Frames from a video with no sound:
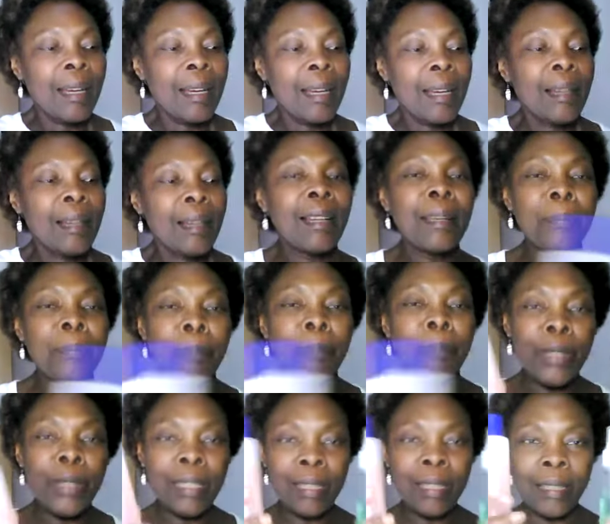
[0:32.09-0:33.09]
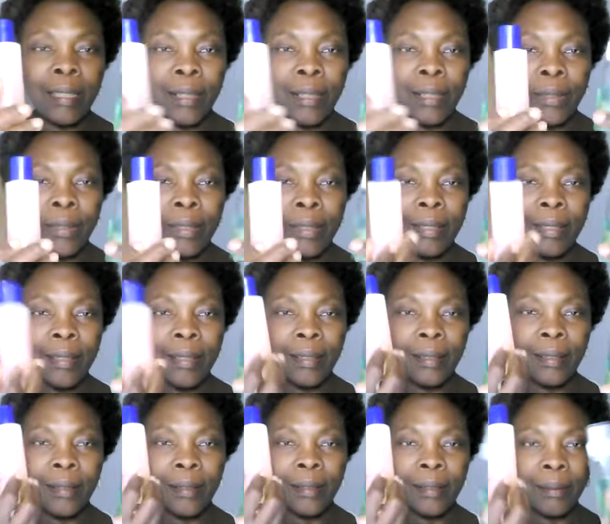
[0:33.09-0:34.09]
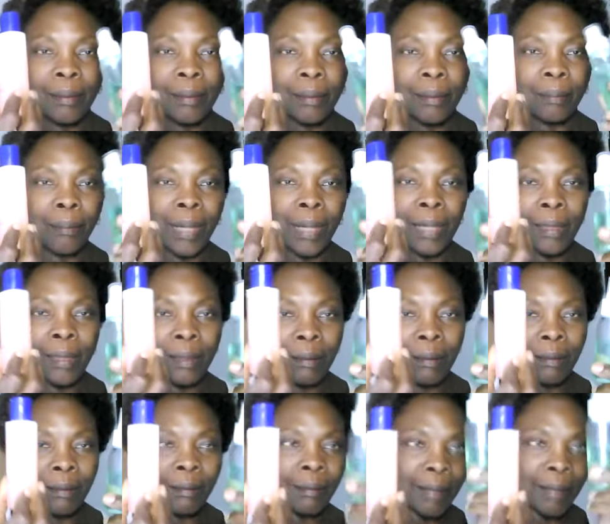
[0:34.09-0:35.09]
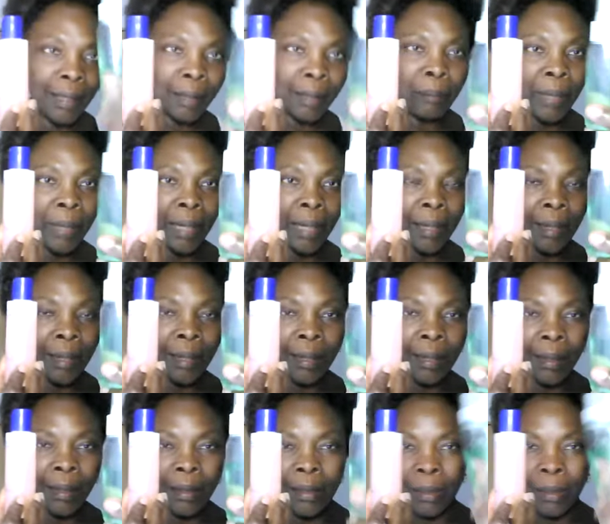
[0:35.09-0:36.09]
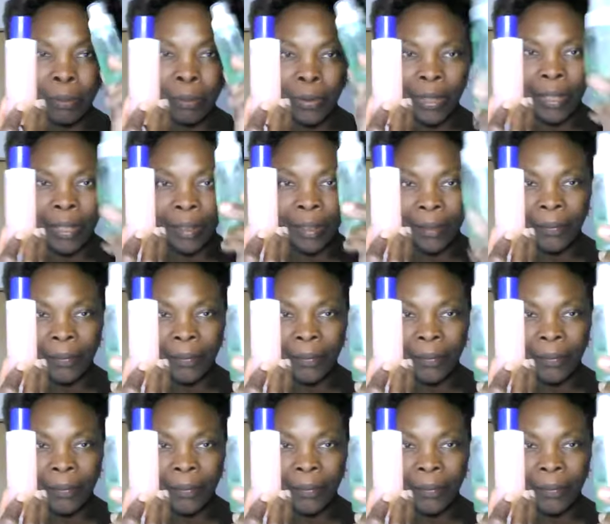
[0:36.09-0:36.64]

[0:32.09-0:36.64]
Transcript: I pointed out my little handbag care spray